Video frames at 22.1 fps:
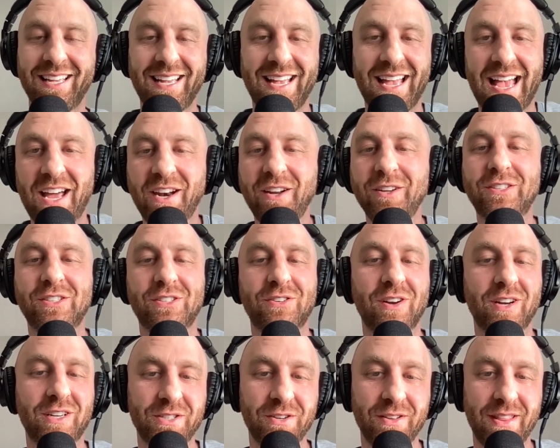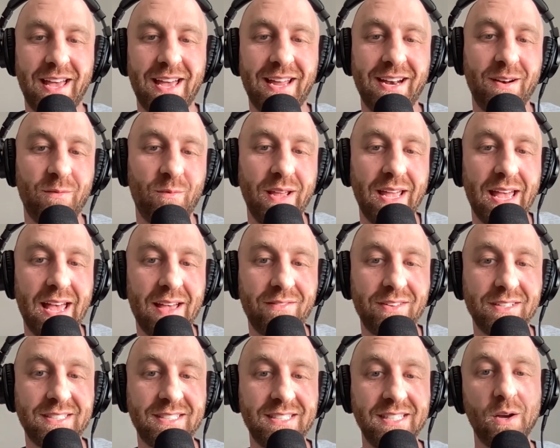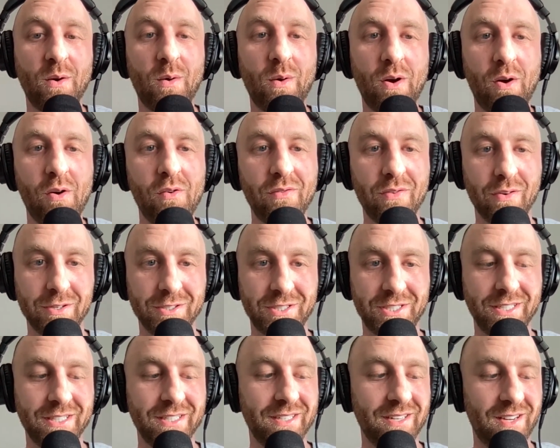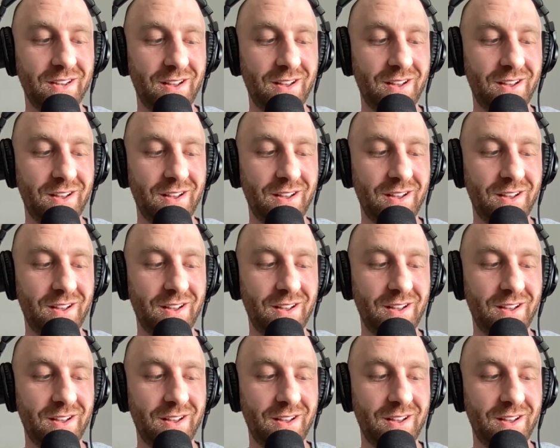how do you structure that? And we have a COO version